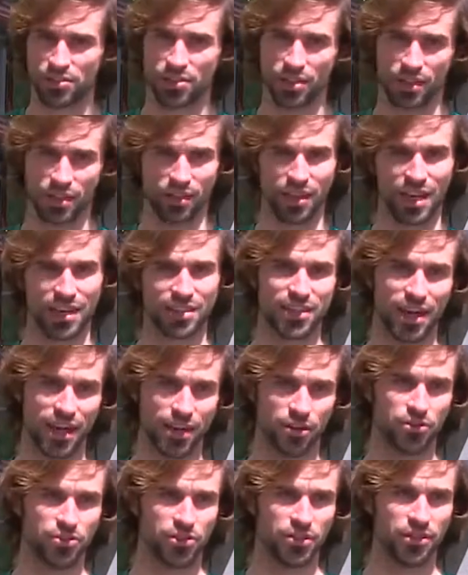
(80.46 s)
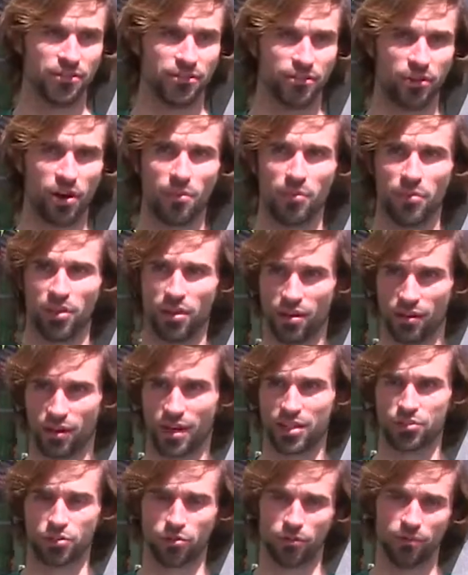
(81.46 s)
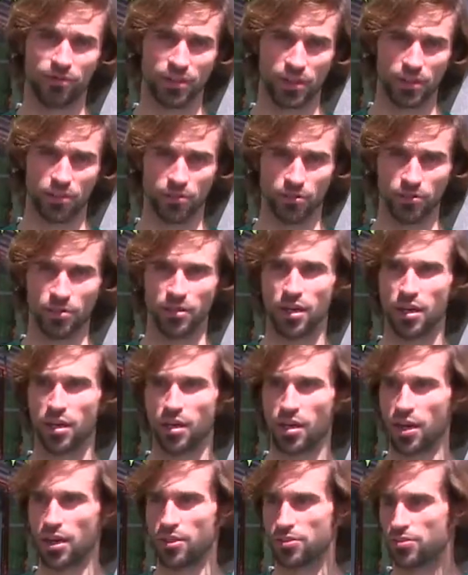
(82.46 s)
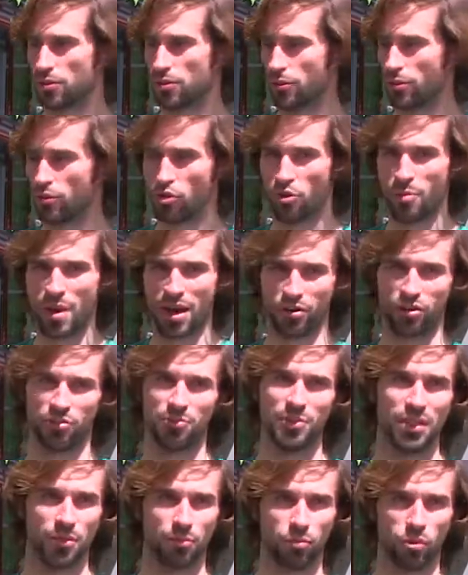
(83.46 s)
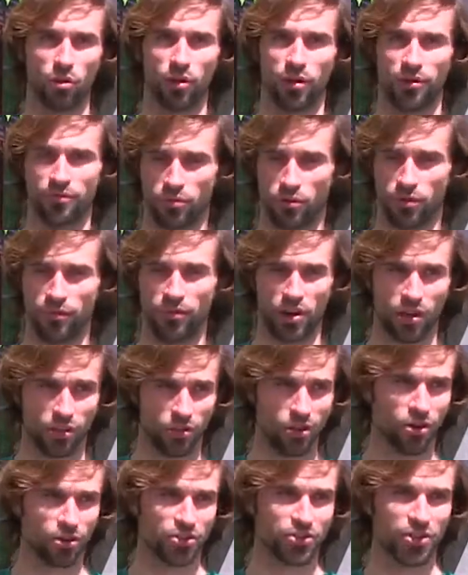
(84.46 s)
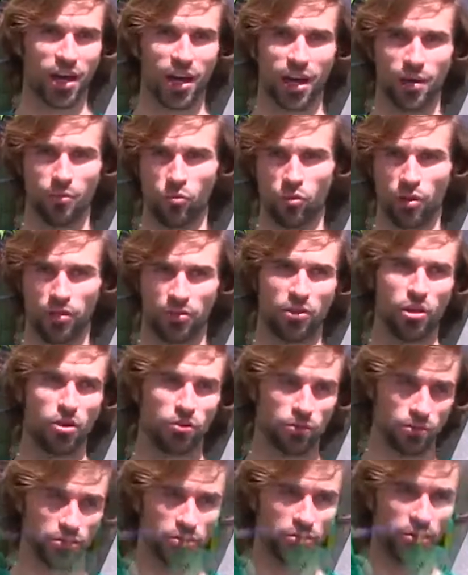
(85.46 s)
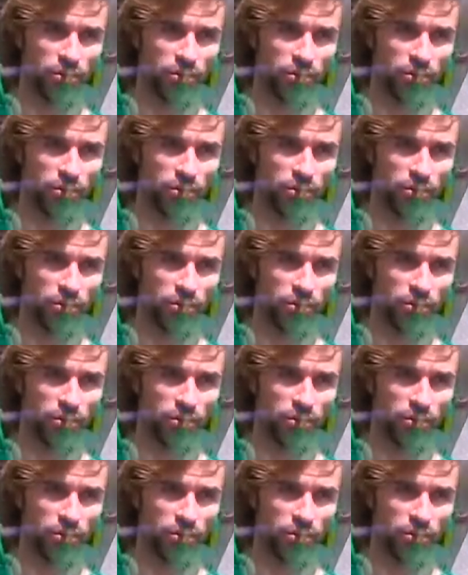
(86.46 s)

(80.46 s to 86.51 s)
to collect energy from the electrical field, uh, so the robot could be deployed for a very long time with no user